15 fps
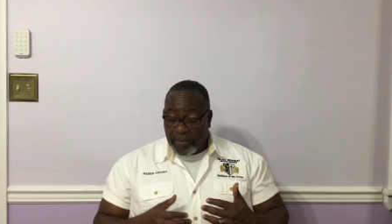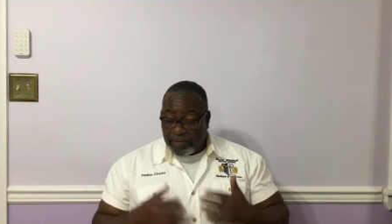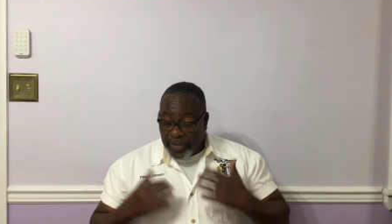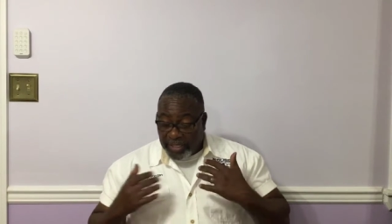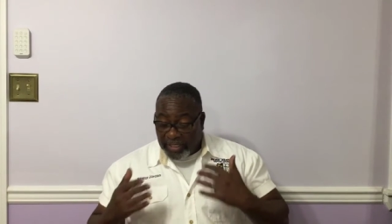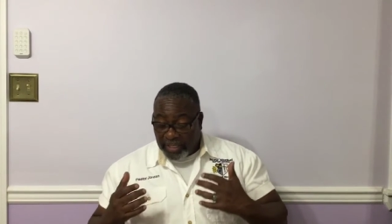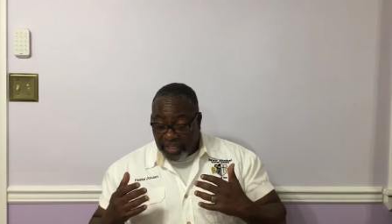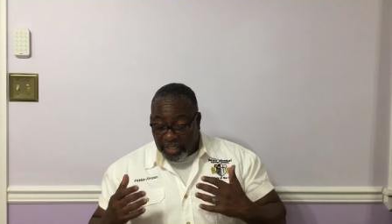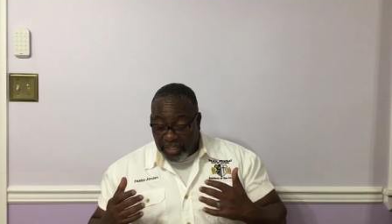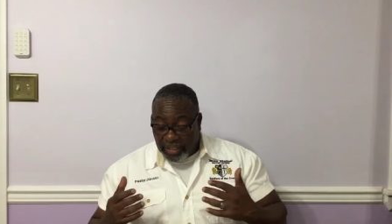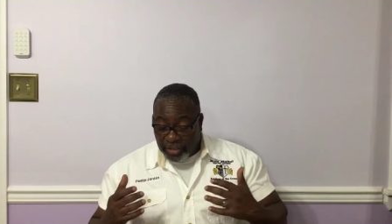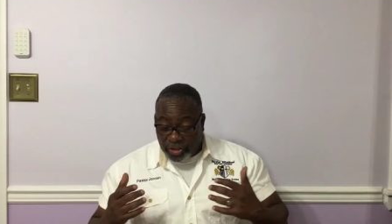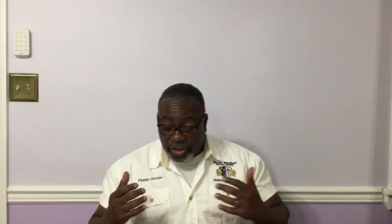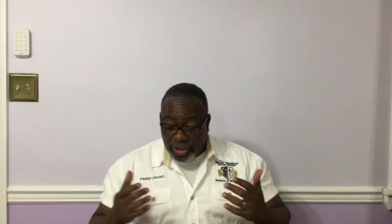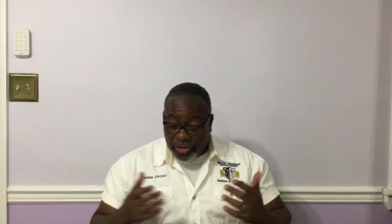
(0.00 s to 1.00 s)
But
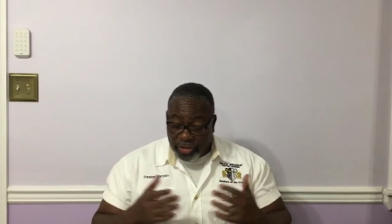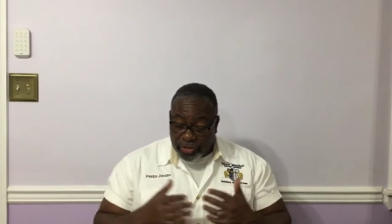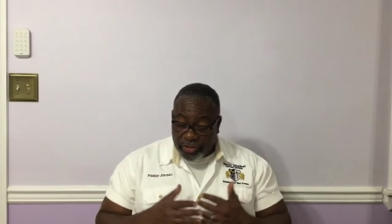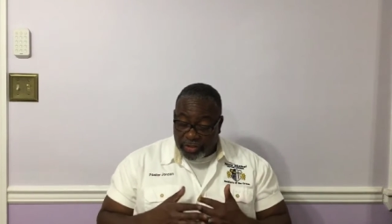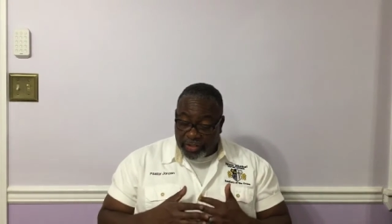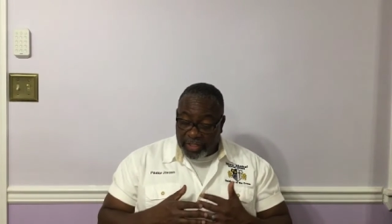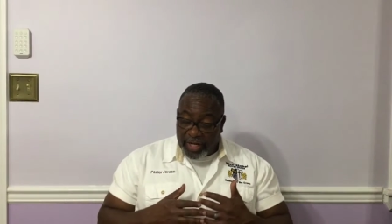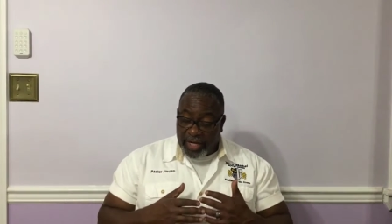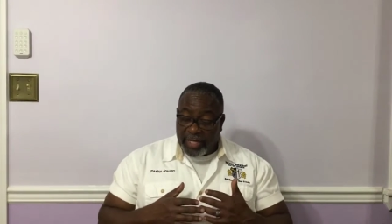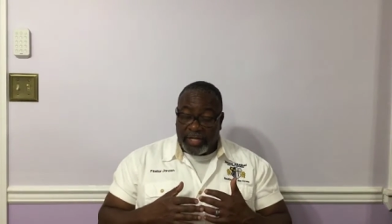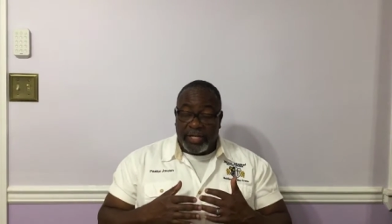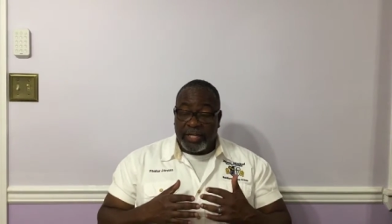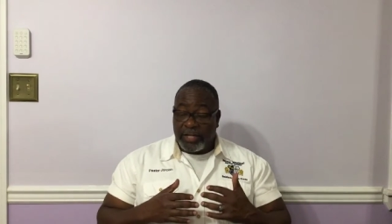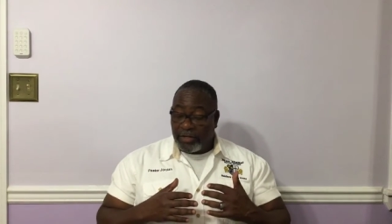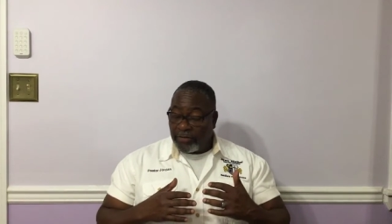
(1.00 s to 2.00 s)
Jesus is saying
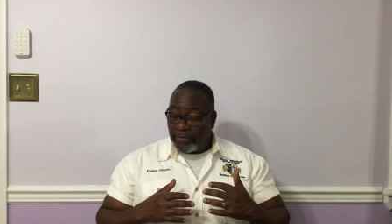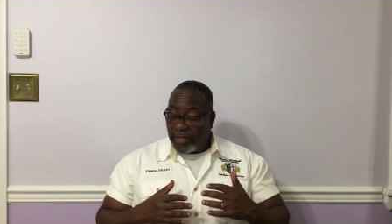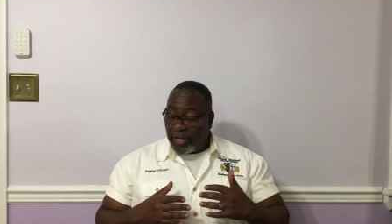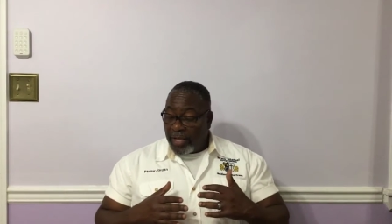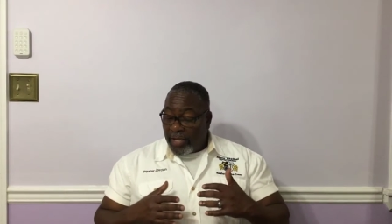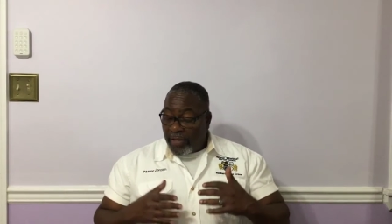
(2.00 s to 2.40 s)
here